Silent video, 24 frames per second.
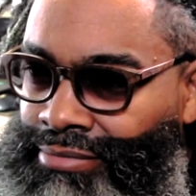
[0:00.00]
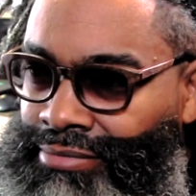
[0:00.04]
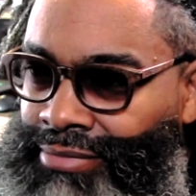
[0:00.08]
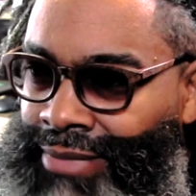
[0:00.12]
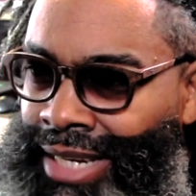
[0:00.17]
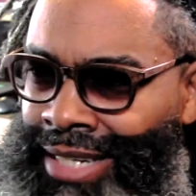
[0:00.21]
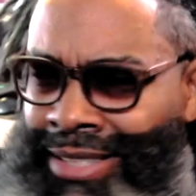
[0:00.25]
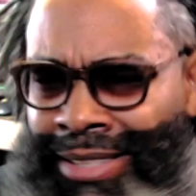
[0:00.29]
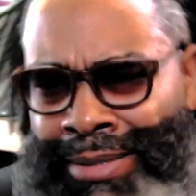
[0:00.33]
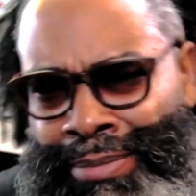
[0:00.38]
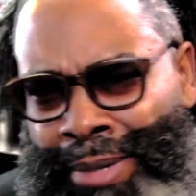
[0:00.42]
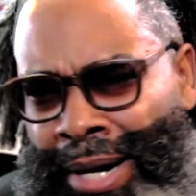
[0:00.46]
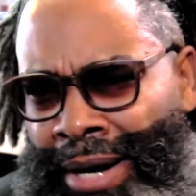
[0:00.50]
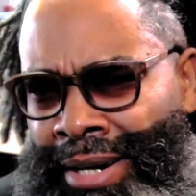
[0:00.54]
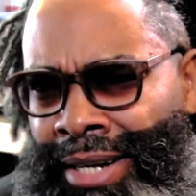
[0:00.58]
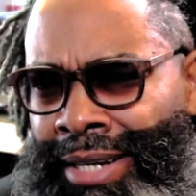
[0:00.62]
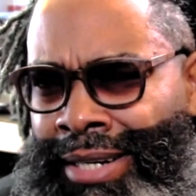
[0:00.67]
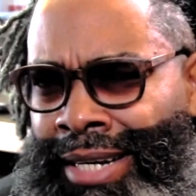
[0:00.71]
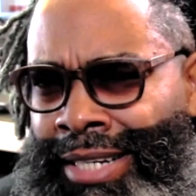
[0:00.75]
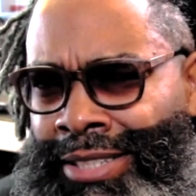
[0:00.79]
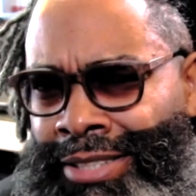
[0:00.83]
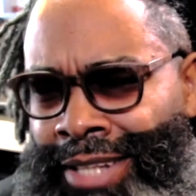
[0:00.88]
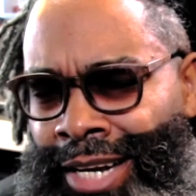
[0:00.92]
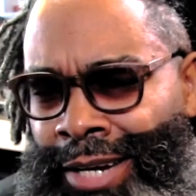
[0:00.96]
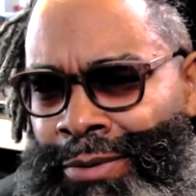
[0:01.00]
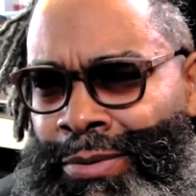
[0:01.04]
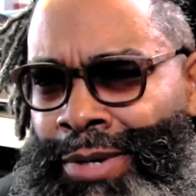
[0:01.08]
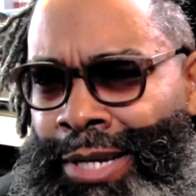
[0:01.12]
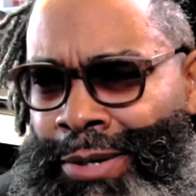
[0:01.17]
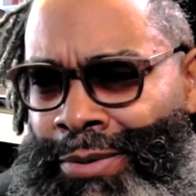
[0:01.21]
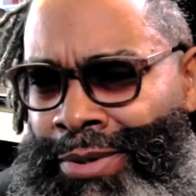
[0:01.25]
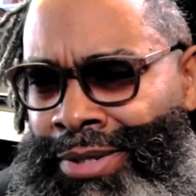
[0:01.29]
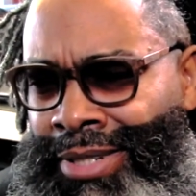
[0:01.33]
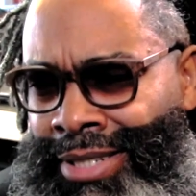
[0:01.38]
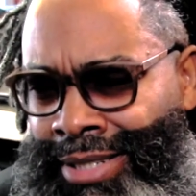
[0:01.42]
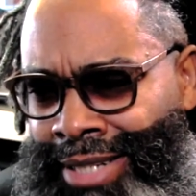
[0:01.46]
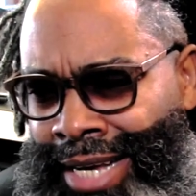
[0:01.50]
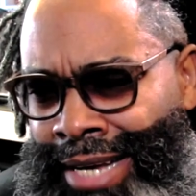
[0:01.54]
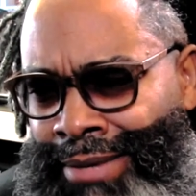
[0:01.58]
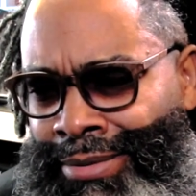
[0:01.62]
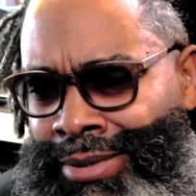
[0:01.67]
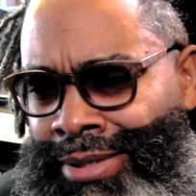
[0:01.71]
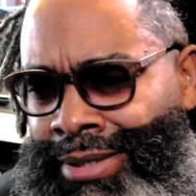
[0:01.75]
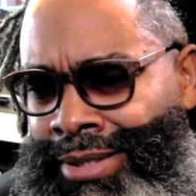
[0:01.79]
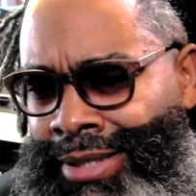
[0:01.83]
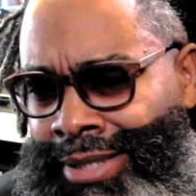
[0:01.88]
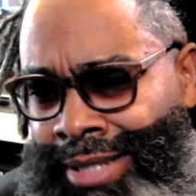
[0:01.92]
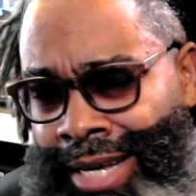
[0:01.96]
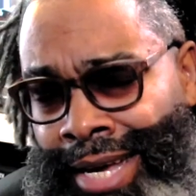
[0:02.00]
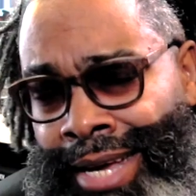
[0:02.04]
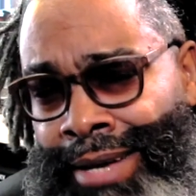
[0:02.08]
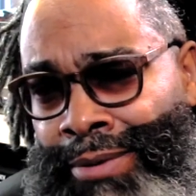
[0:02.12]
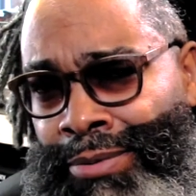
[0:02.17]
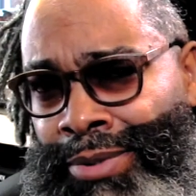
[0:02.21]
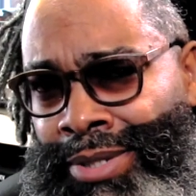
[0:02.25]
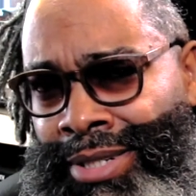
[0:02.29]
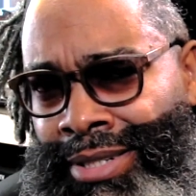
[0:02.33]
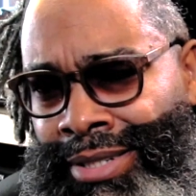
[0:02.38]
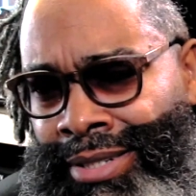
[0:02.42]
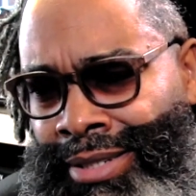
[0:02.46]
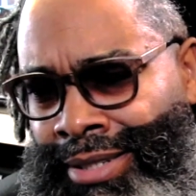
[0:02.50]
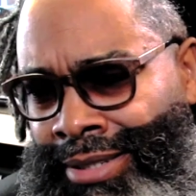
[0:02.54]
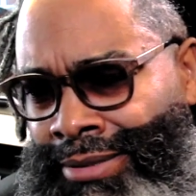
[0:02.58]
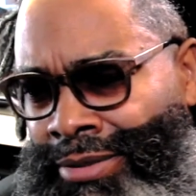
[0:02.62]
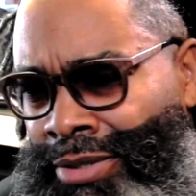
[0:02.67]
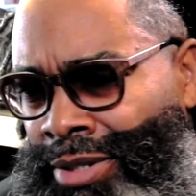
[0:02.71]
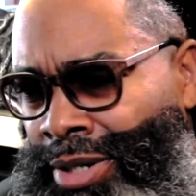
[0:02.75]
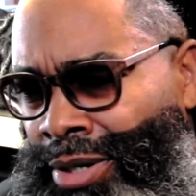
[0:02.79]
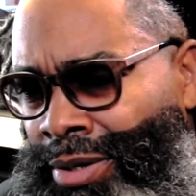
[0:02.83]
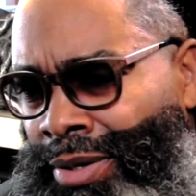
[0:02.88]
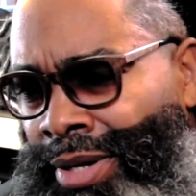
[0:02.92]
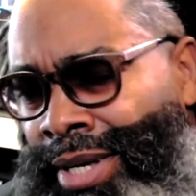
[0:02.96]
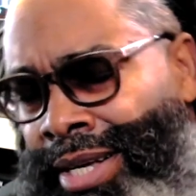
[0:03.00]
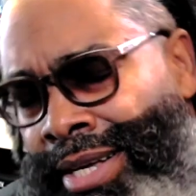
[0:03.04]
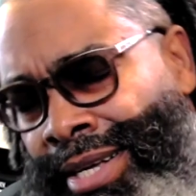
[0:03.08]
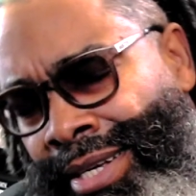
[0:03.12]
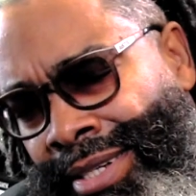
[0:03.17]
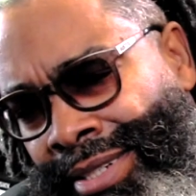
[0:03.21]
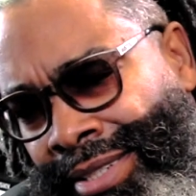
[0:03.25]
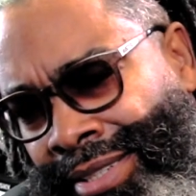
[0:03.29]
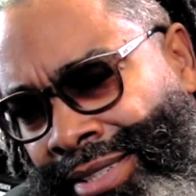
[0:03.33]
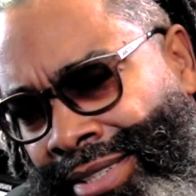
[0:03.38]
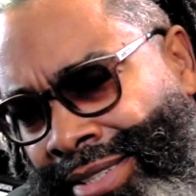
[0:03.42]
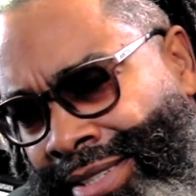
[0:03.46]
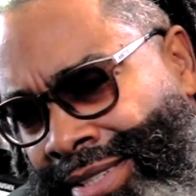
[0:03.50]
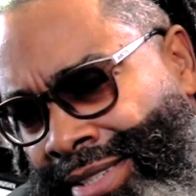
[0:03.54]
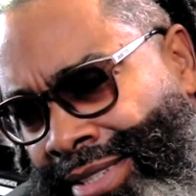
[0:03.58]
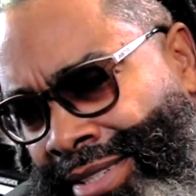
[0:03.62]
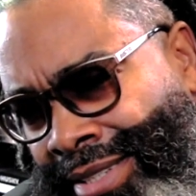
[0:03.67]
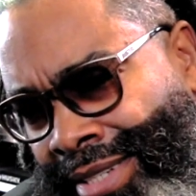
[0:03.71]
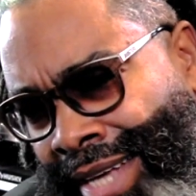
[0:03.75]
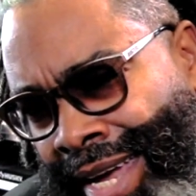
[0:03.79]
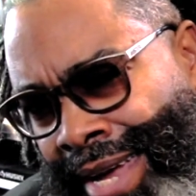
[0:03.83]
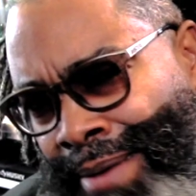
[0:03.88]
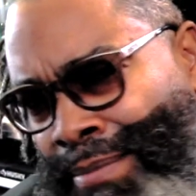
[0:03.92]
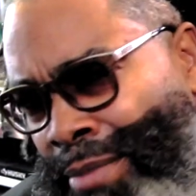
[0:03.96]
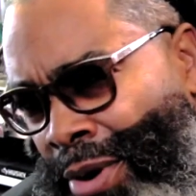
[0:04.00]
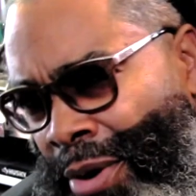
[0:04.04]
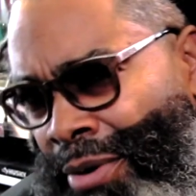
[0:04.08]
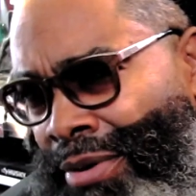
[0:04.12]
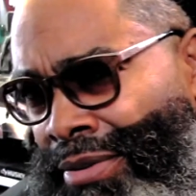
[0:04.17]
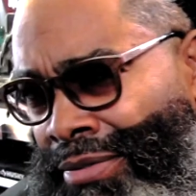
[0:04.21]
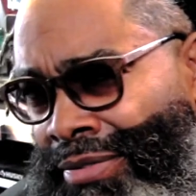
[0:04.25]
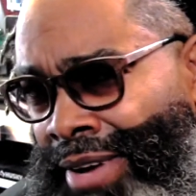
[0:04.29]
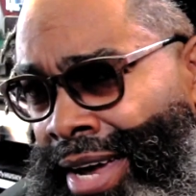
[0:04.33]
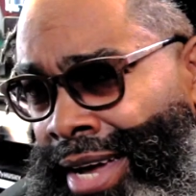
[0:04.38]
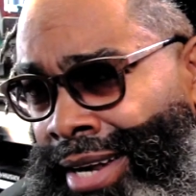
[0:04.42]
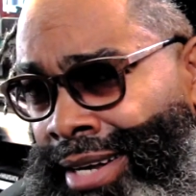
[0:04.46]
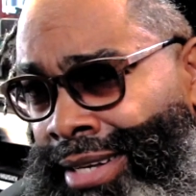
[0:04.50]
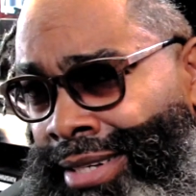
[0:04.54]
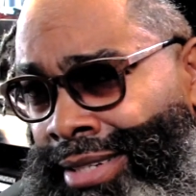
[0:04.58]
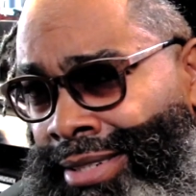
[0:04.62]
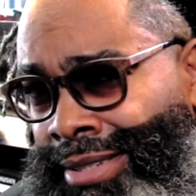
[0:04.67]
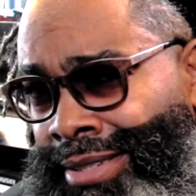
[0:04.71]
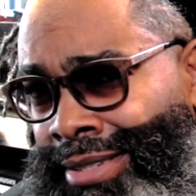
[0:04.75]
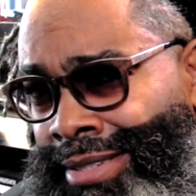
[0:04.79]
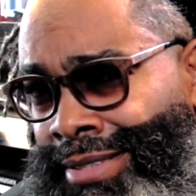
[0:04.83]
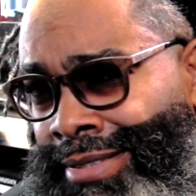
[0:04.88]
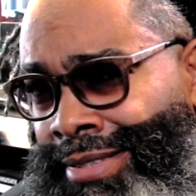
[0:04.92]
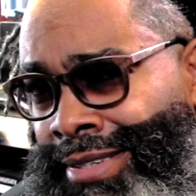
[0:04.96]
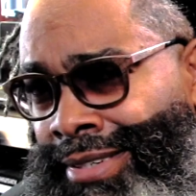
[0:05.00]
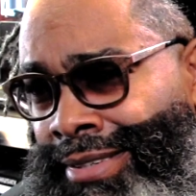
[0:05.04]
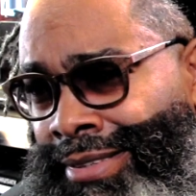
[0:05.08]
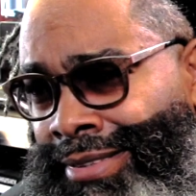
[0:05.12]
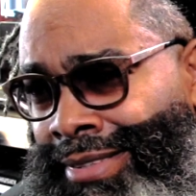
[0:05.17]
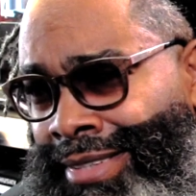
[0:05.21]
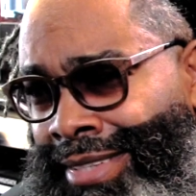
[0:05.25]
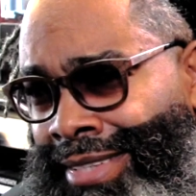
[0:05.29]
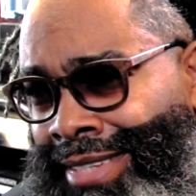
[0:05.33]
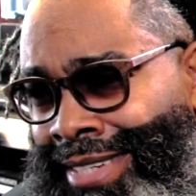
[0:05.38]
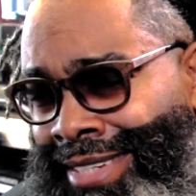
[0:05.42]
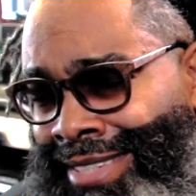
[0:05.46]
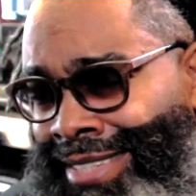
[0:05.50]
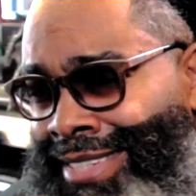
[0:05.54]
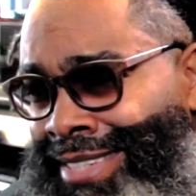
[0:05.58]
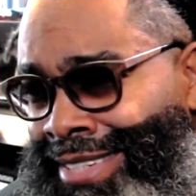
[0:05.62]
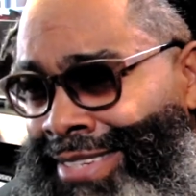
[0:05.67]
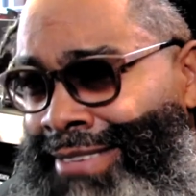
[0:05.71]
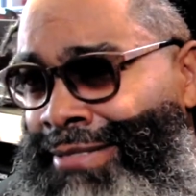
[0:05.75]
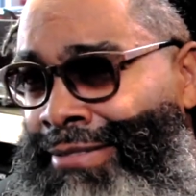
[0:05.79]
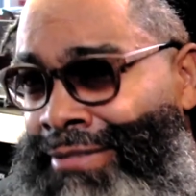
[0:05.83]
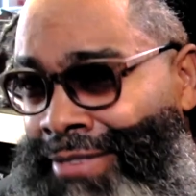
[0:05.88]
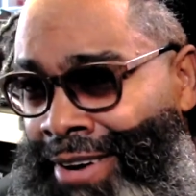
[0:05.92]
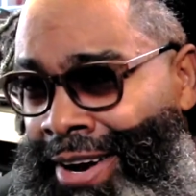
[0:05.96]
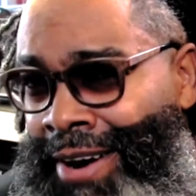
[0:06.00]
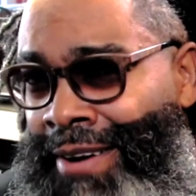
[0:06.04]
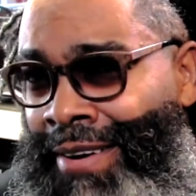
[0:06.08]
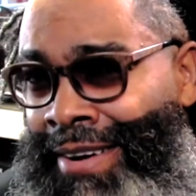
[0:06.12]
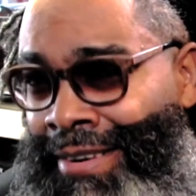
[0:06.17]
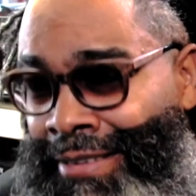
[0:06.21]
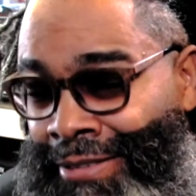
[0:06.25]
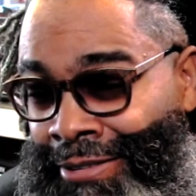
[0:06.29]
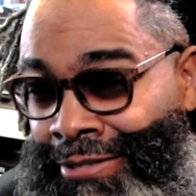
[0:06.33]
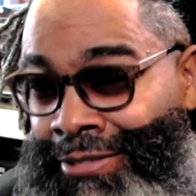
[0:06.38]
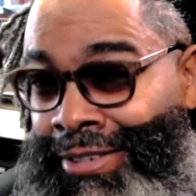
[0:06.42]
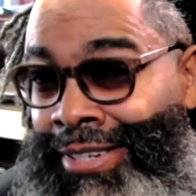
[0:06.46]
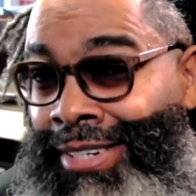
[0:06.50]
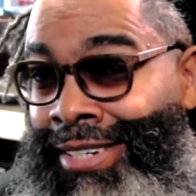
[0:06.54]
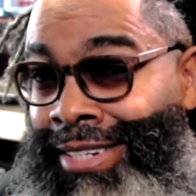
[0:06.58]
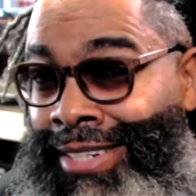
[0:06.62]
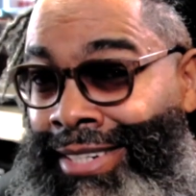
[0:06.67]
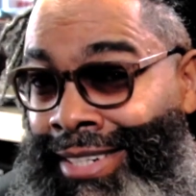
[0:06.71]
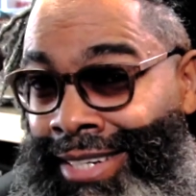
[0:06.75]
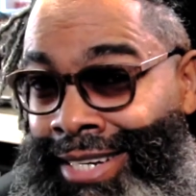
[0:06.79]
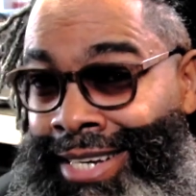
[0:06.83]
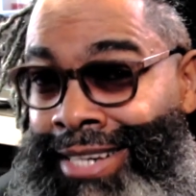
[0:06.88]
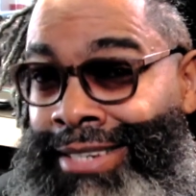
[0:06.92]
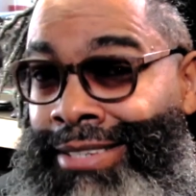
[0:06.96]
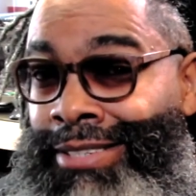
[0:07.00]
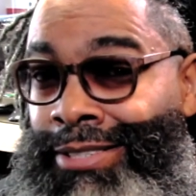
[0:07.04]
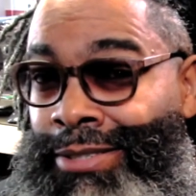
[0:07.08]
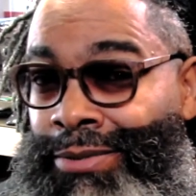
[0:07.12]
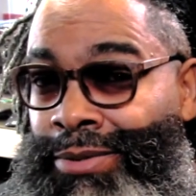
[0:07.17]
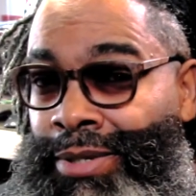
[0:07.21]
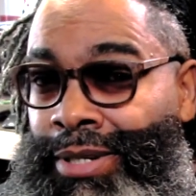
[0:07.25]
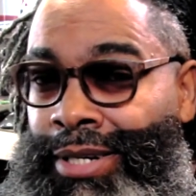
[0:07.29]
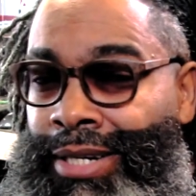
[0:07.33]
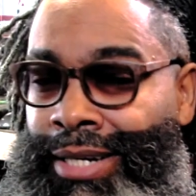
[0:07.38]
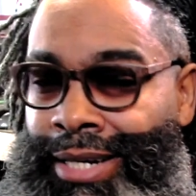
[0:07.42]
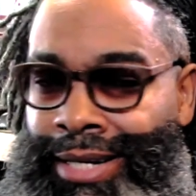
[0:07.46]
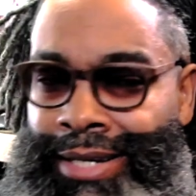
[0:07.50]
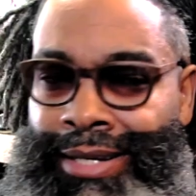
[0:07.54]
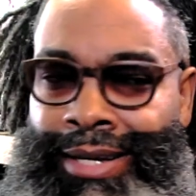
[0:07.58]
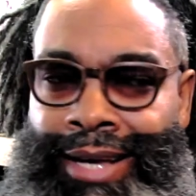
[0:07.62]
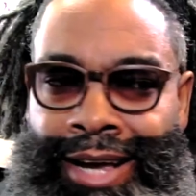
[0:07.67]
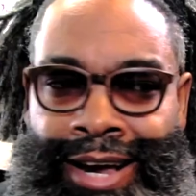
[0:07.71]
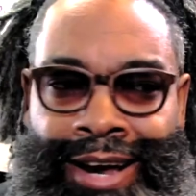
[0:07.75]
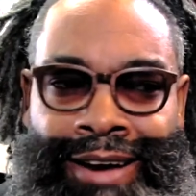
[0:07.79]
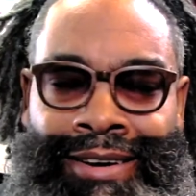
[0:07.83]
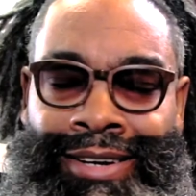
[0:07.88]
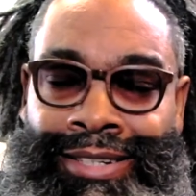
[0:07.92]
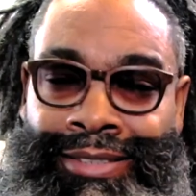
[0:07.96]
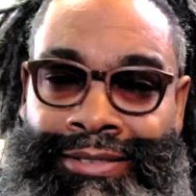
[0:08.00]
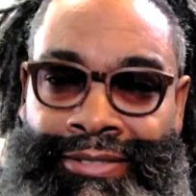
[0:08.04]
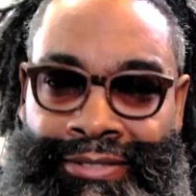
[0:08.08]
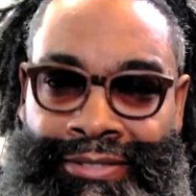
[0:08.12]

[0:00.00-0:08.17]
that's about it. That's all I really want to say was to, stay motivated. This is a very fun industry. Cutting hair is